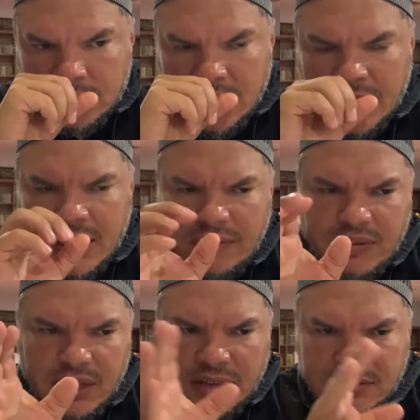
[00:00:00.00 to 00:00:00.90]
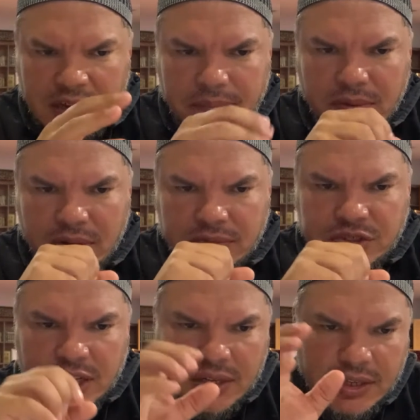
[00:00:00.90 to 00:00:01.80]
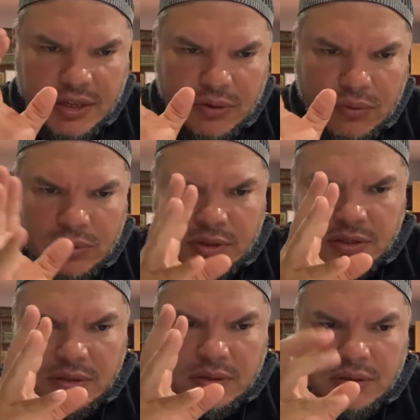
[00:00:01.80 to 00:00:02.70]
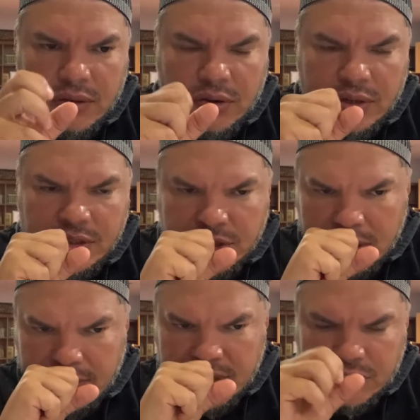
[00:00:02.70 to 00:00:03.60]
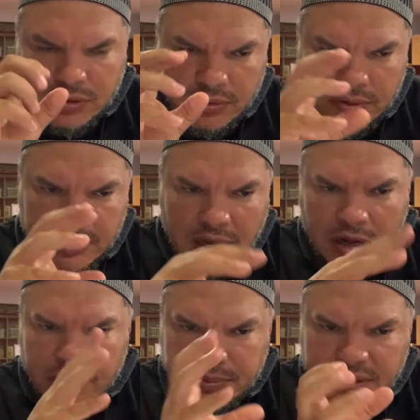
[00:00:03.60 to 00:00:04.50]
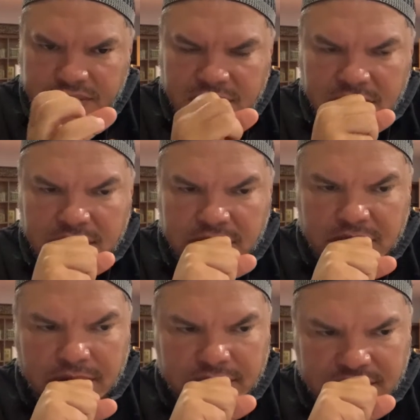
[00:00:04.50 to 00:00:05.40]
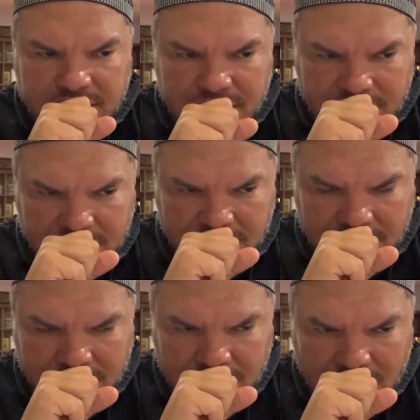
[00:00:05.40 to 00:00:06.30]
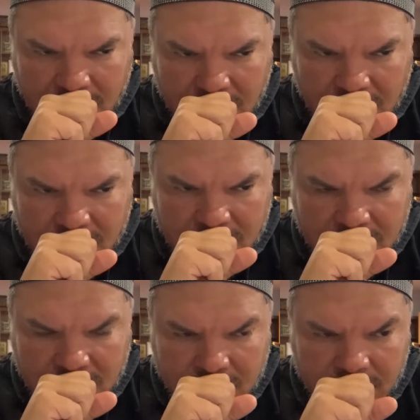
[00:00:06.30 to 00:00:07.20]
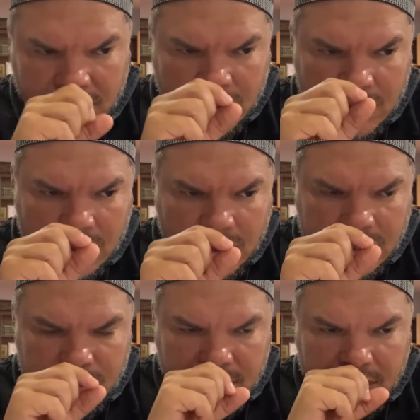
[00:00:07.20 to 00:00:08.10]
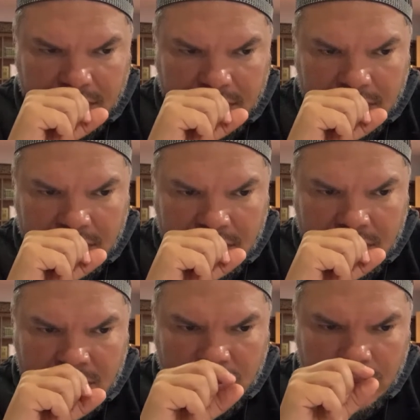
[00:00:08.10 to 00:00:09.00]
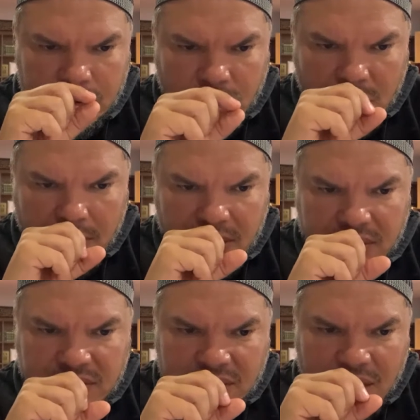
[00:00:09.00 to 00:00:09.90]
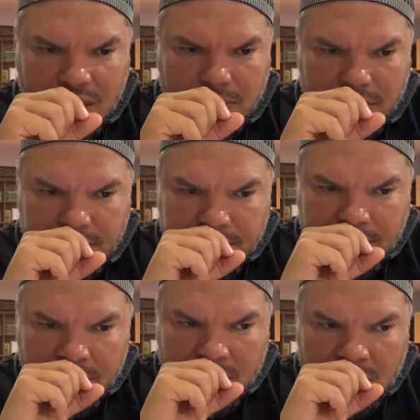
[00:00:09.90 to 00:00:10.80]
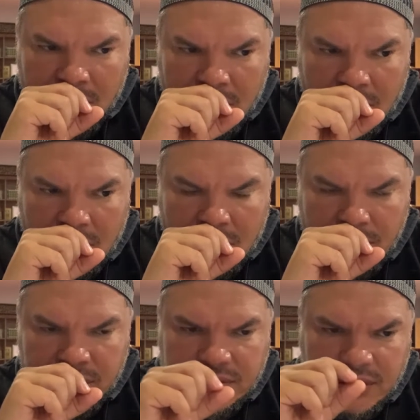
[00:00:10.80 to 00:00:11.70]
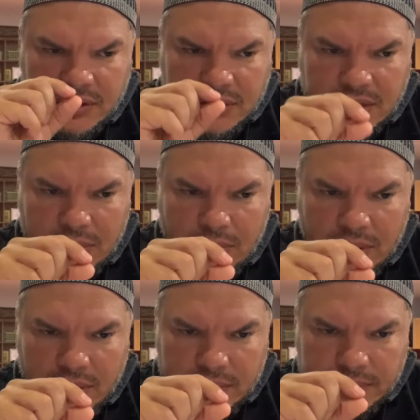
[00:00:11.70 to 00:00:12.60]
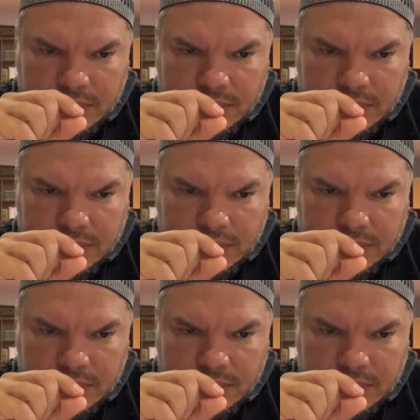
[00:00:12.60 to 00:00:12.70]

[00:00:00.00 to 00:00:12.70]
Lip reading: I gave the example of Jahiliyyah, or the early generation, or the Arabs, I said in a general sense. Radiallahu anhum ajma'in. When we talk about the Sahaba, we see that they were